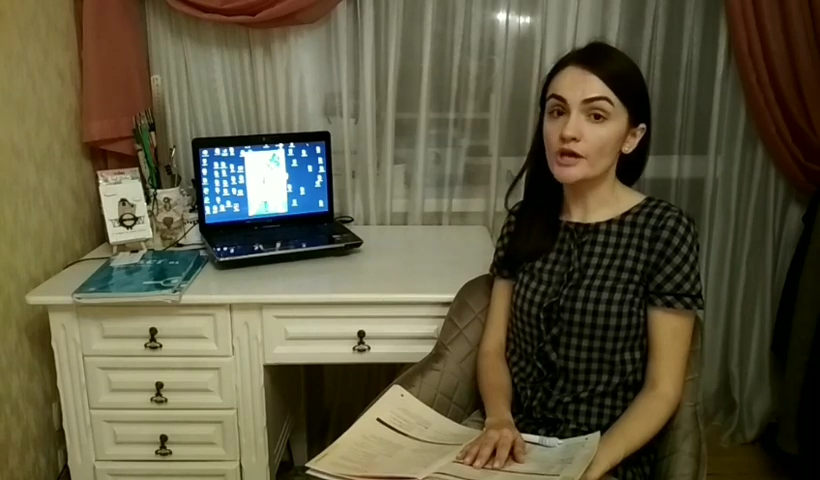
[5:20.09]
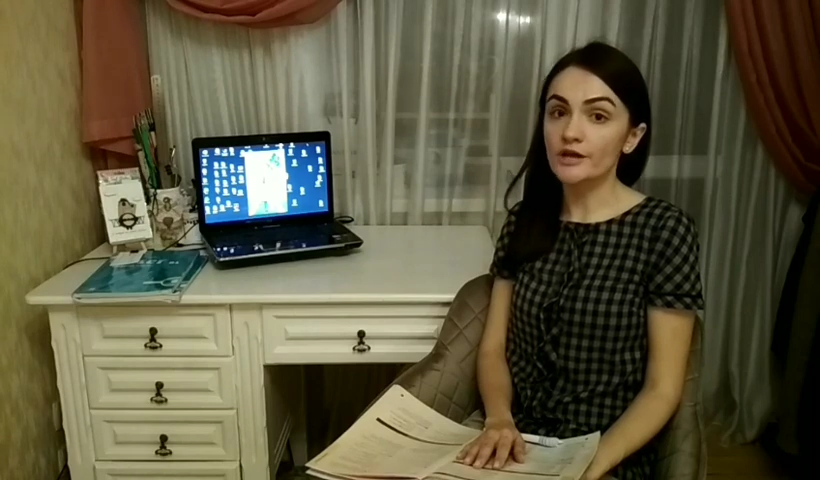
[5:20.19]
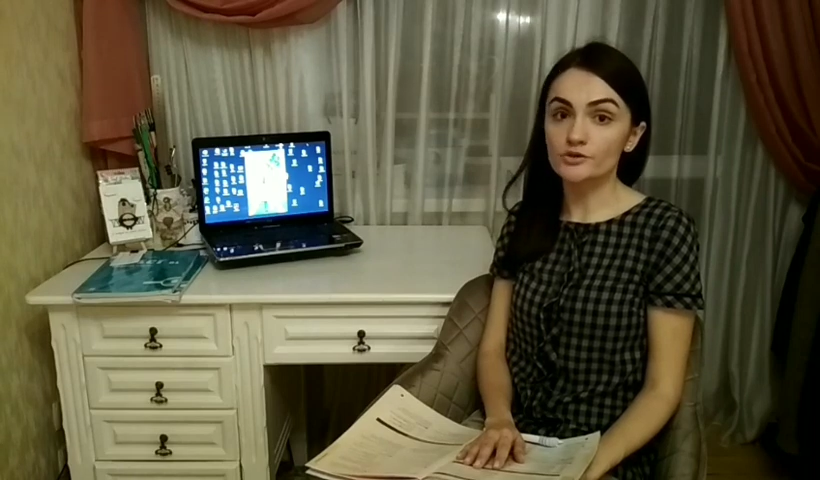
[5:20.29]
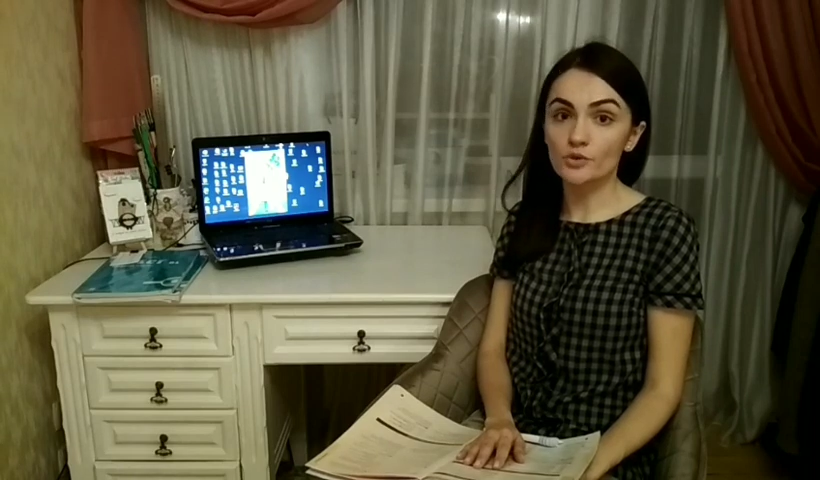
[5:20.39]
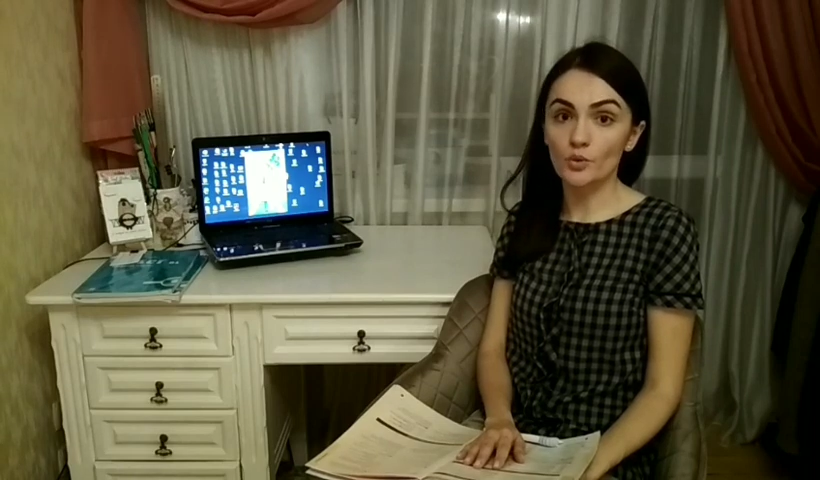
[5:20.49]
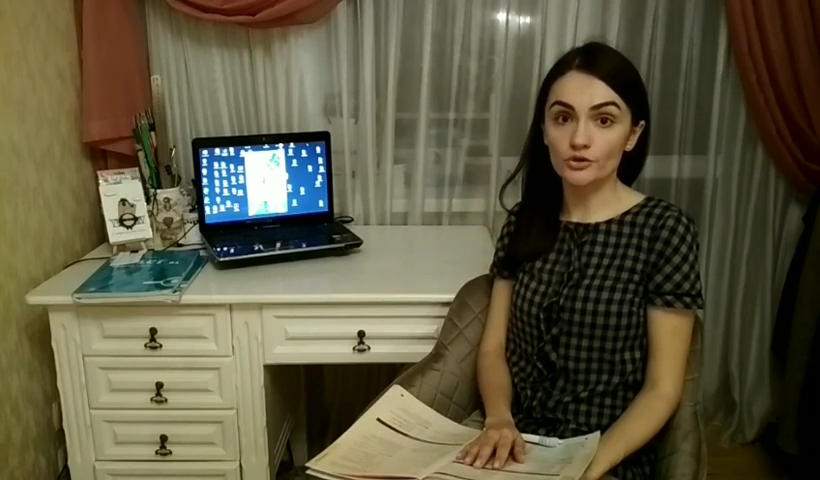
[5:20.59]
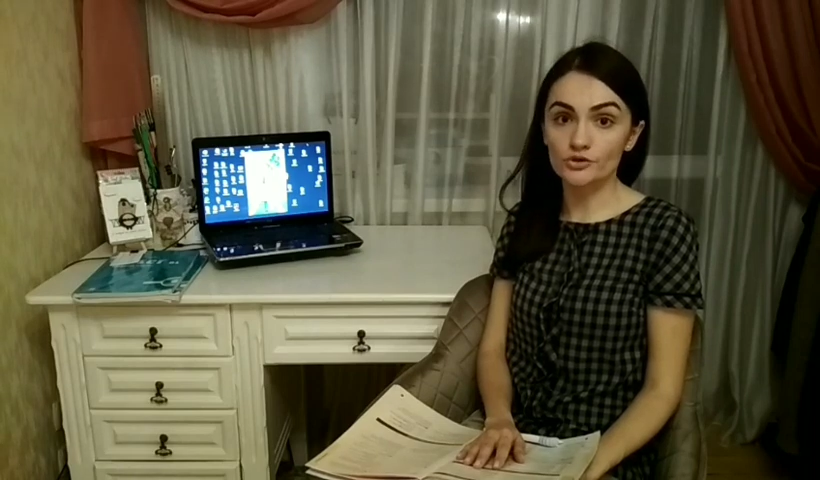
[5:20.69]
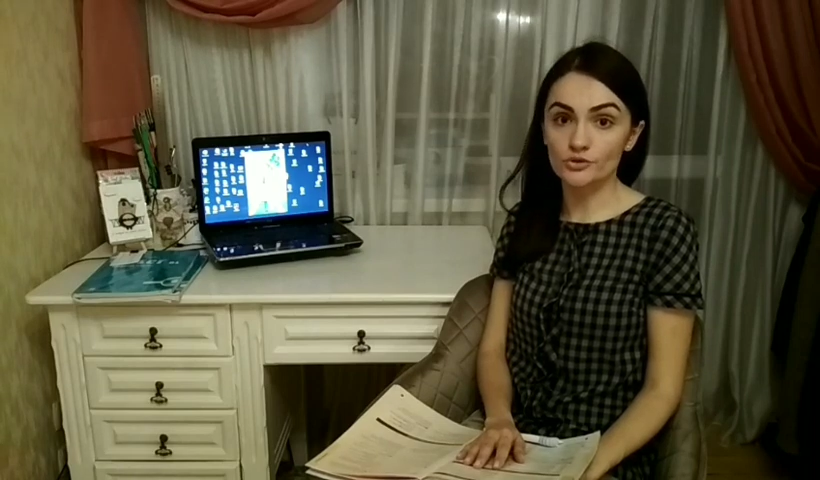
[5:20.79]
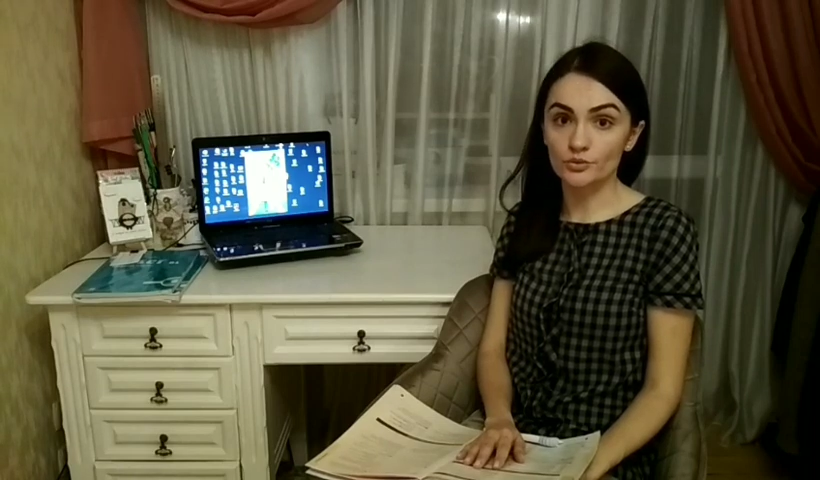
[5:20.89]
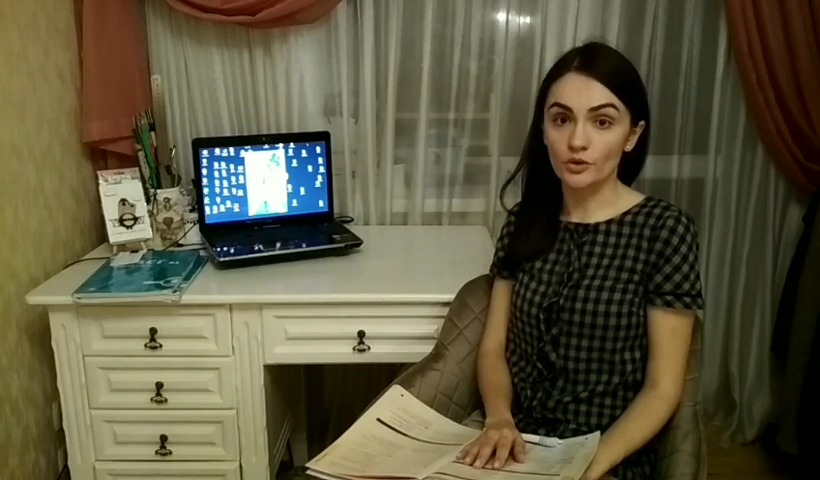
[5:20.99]
and
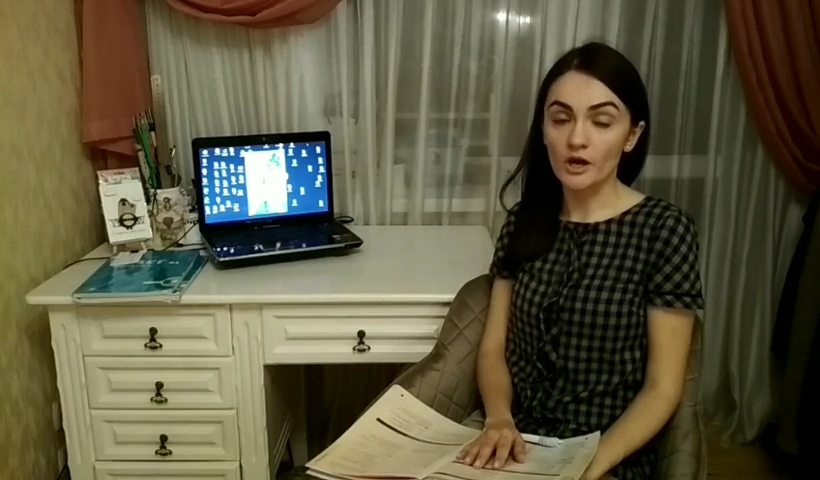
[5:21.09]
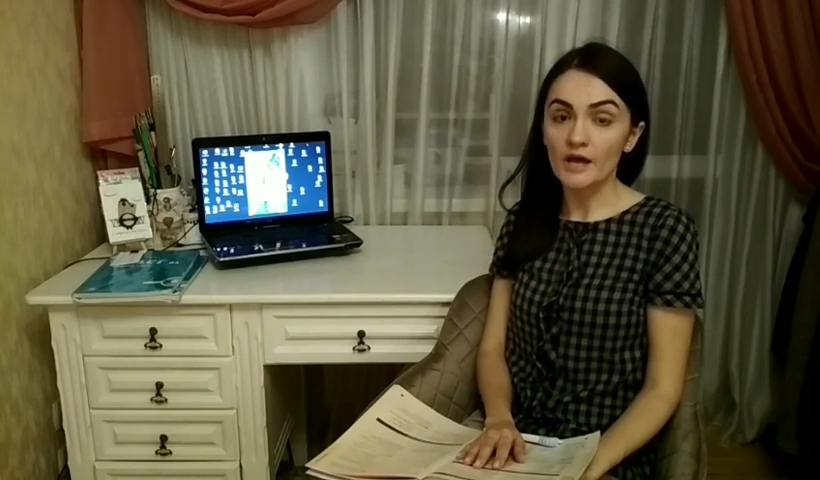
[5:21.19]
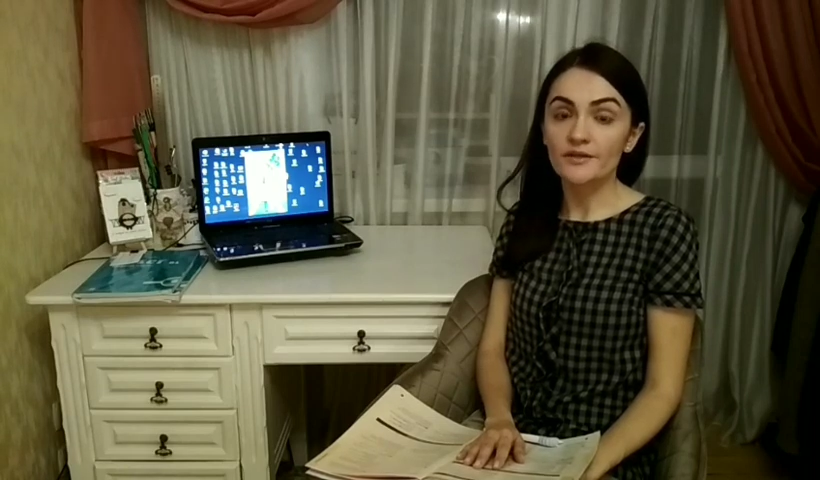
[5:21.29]
ought to.